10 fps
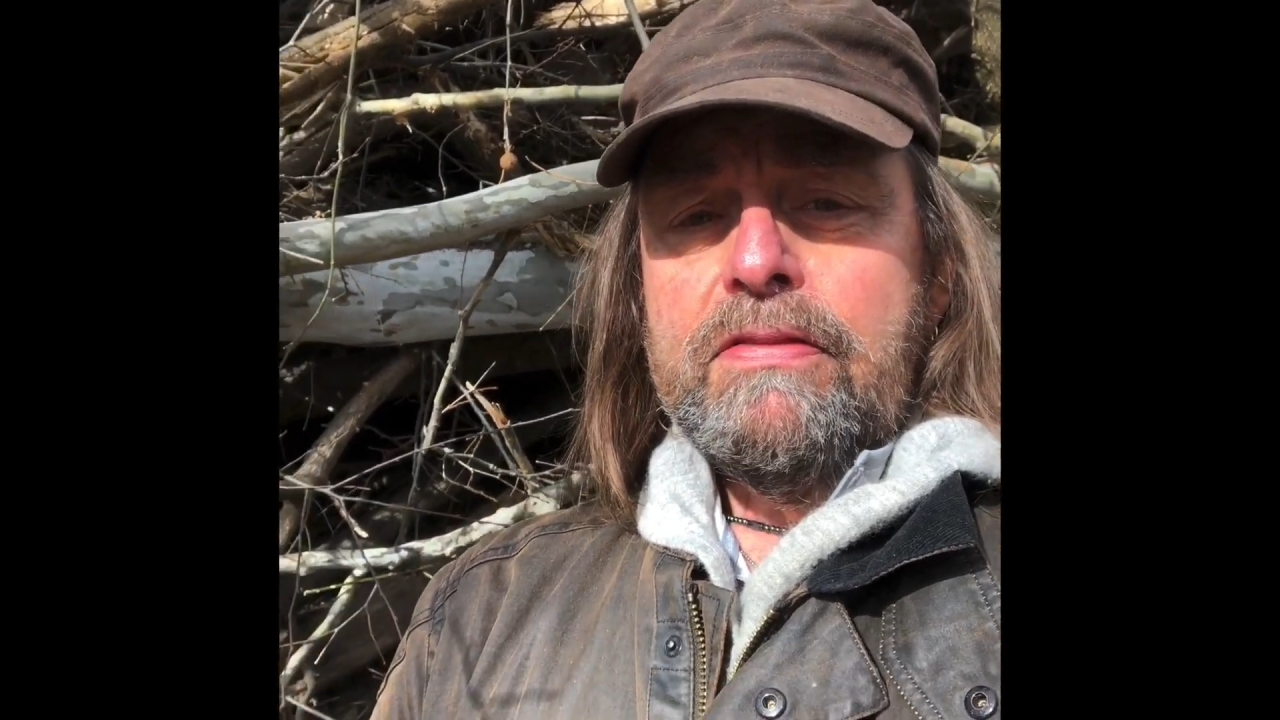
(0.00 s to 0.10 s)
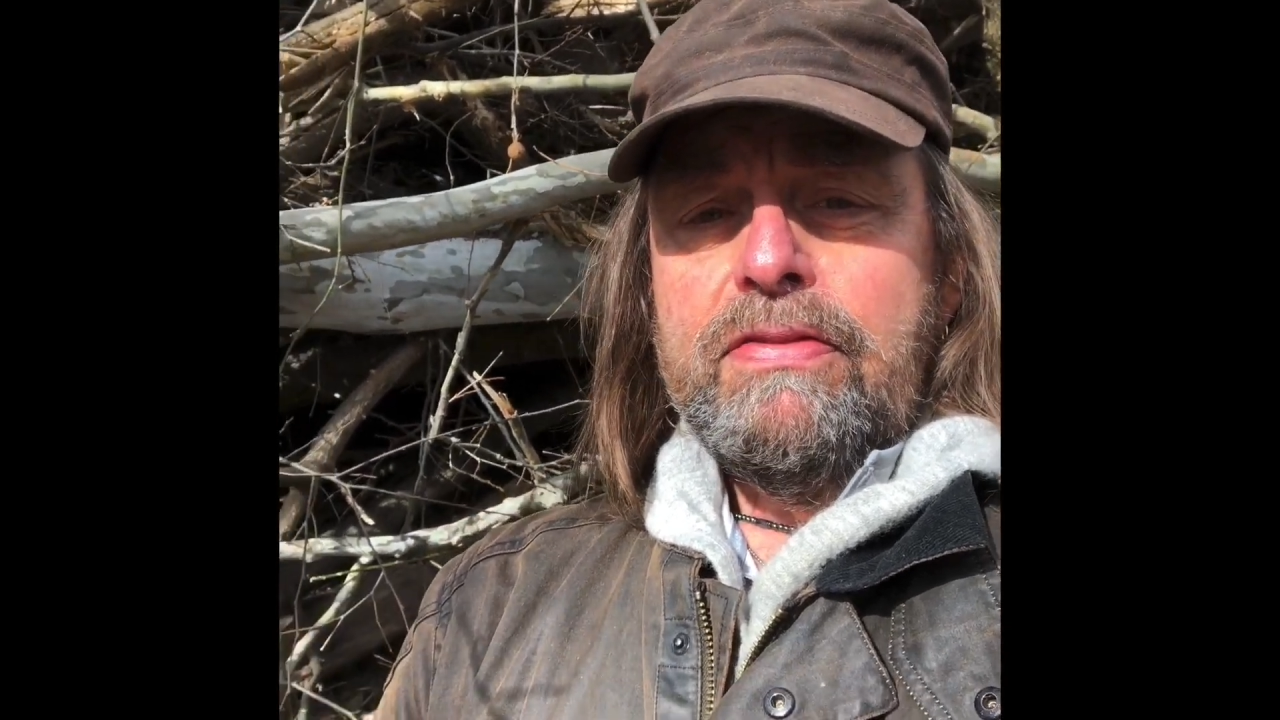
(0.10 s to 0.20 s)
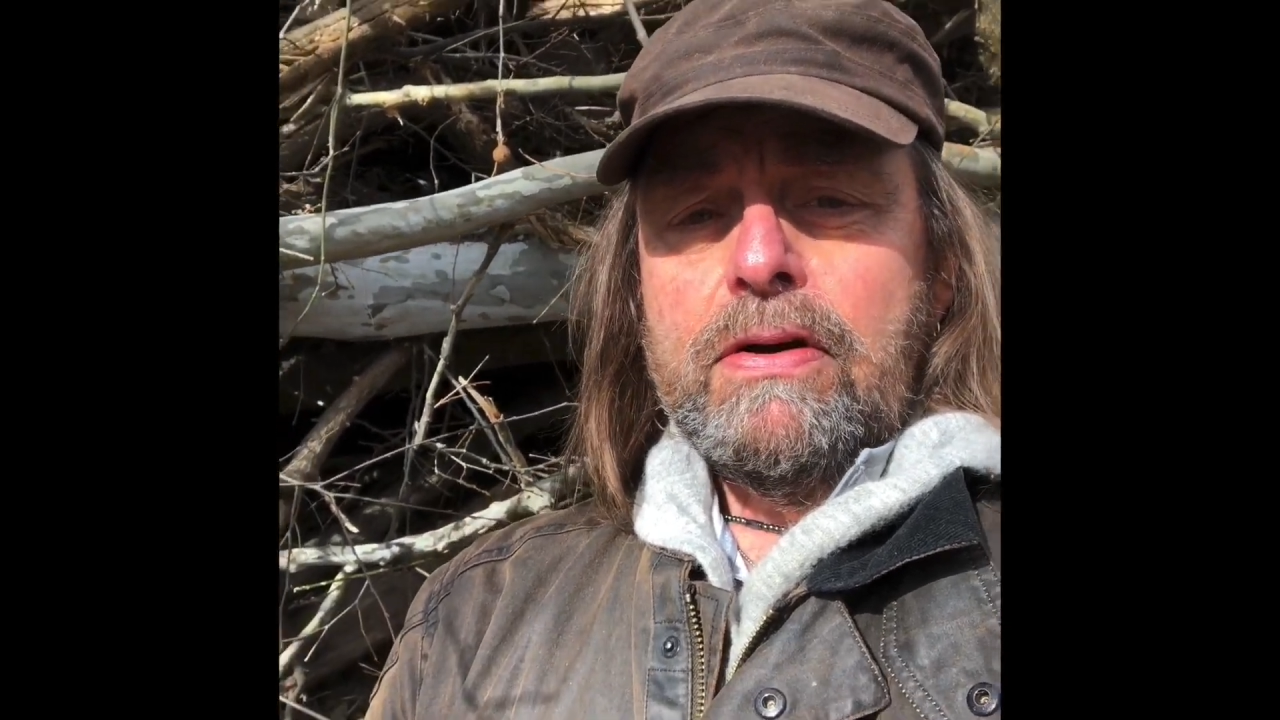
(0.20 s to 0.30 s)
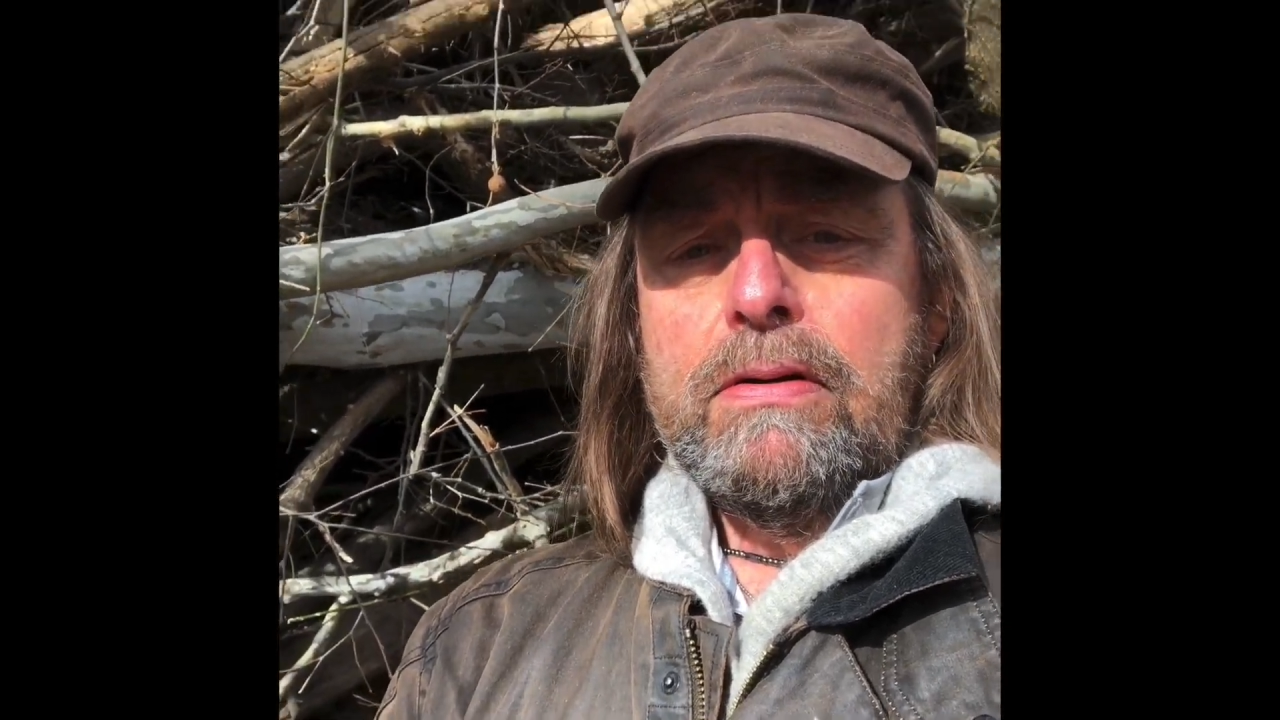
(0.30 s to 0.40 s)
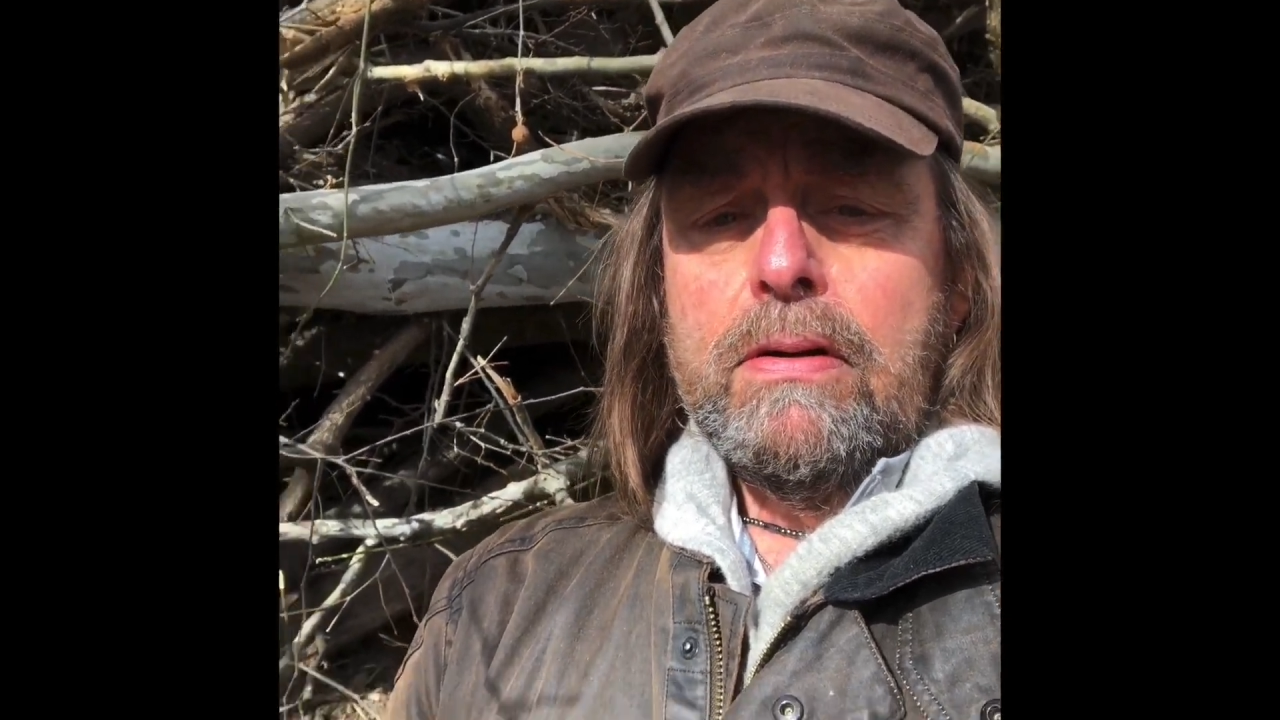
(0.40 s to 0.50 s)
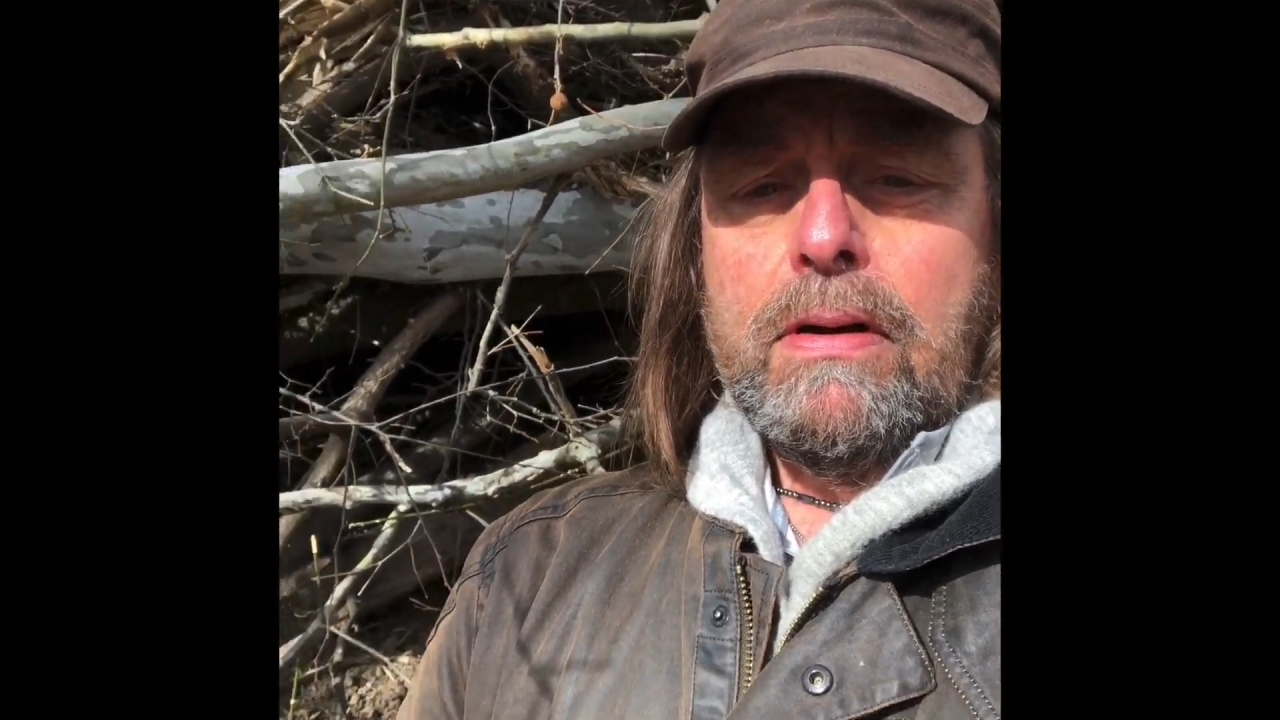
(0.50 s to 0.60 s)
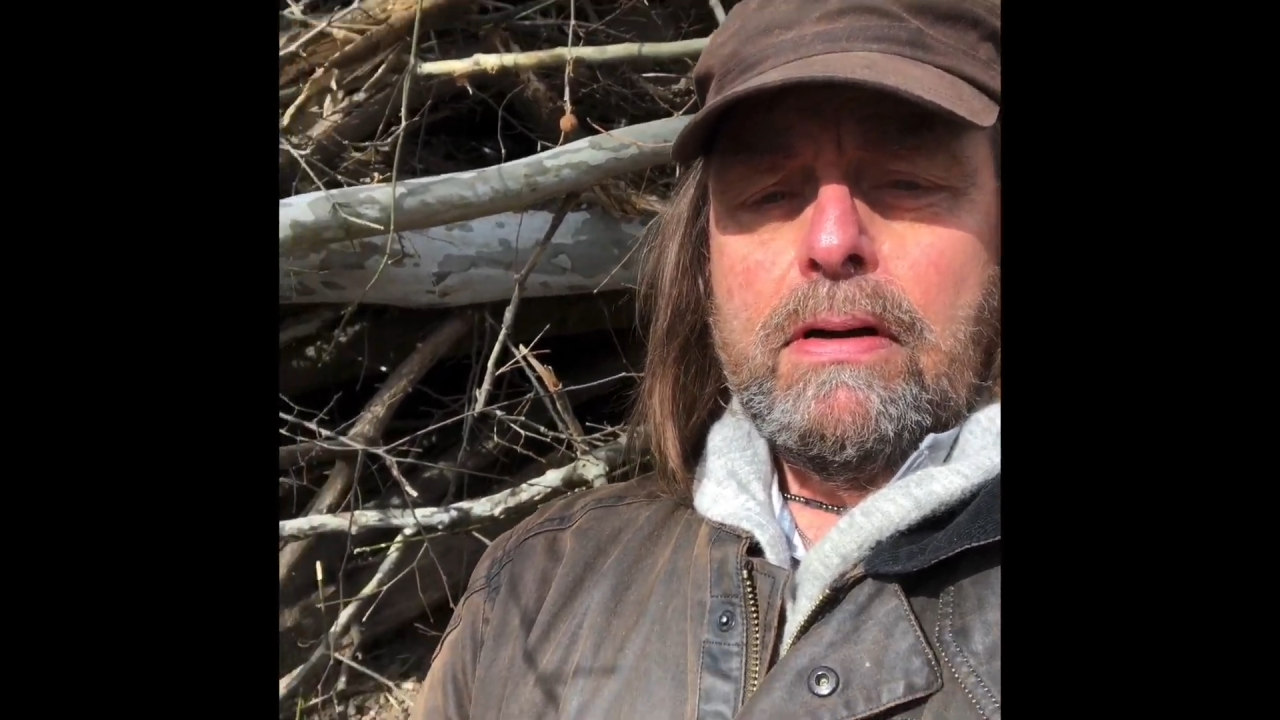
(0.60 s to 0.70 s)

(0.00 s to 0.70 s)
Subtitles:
for